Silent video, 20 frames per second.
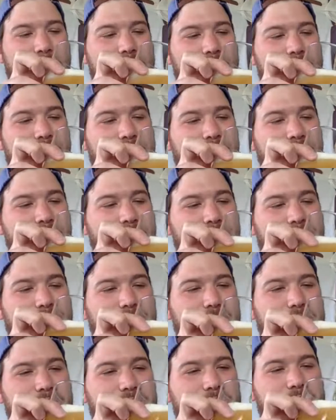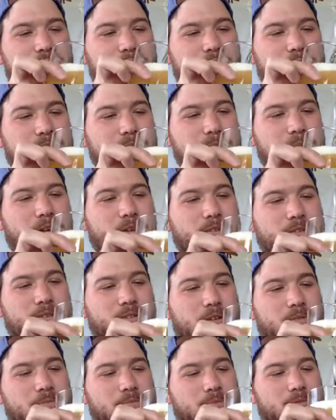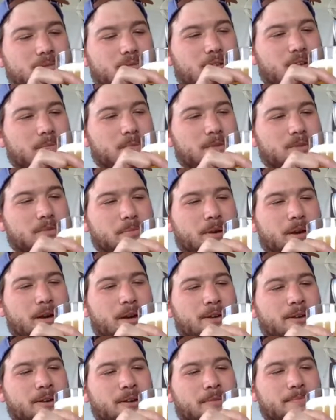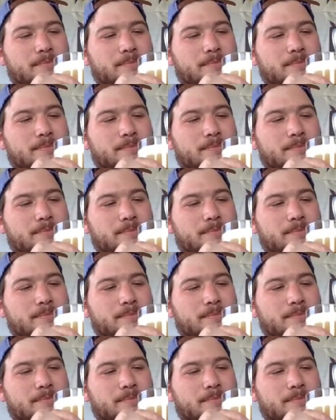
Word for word: there's a lot of citrusy smells come come into mind.